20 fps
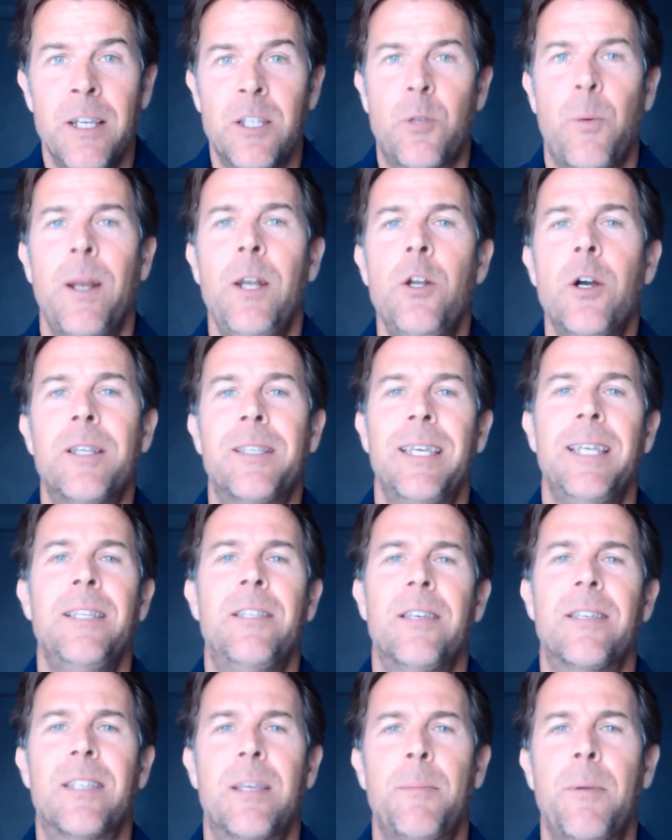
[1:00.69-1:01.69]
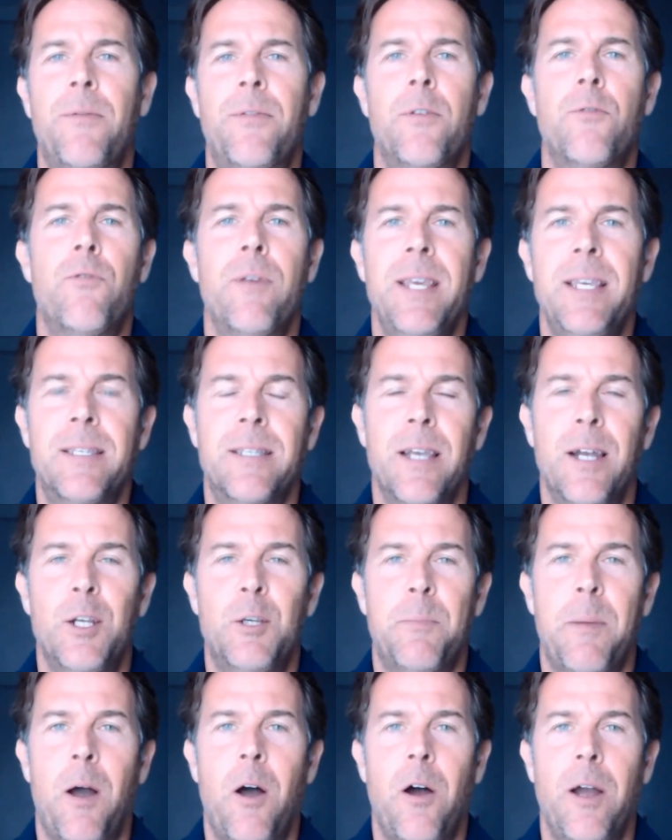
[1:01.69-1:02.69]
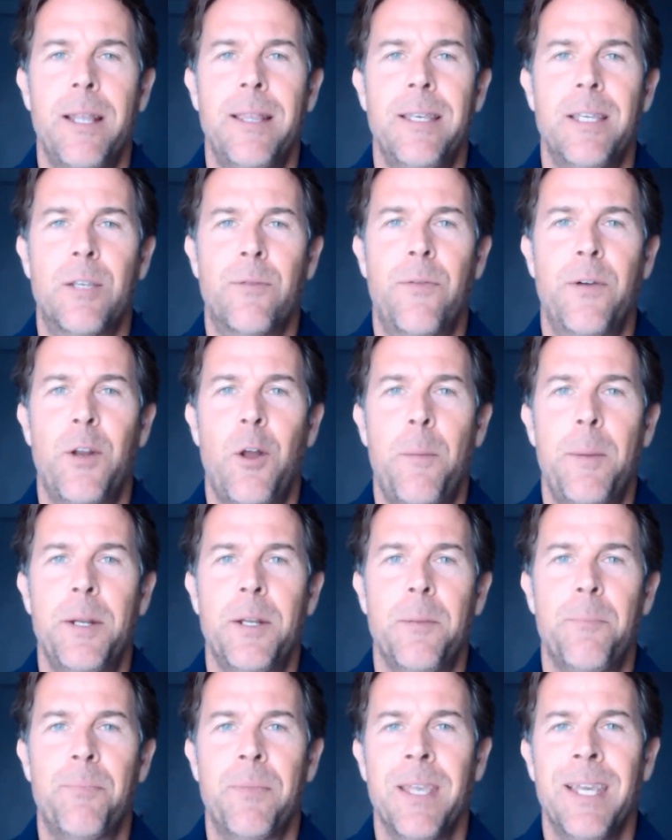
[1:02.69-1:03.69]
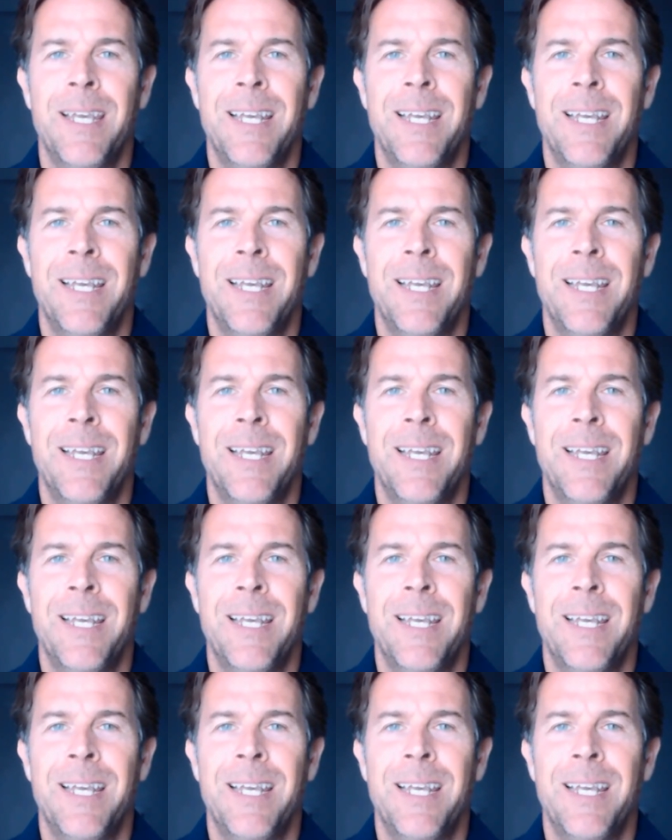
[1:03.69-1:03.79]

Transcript: So I looked into some of the research behind this phenomenon.